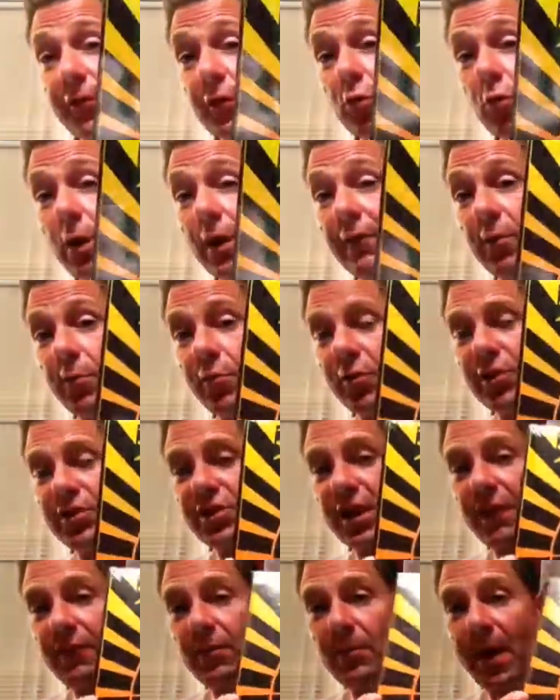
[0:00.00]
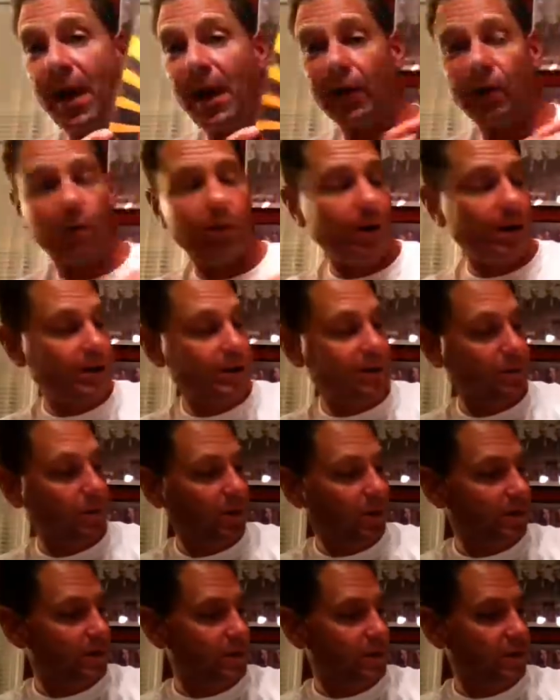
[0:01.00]
the new wave of British heavy metal. And this
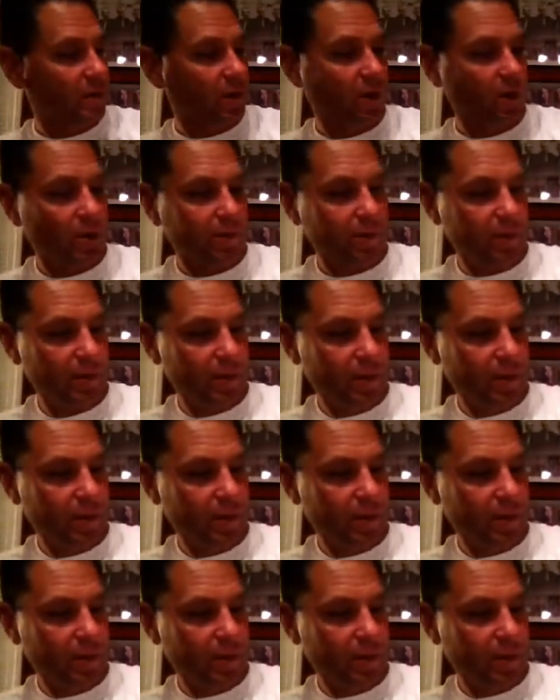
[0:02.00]
what is this called?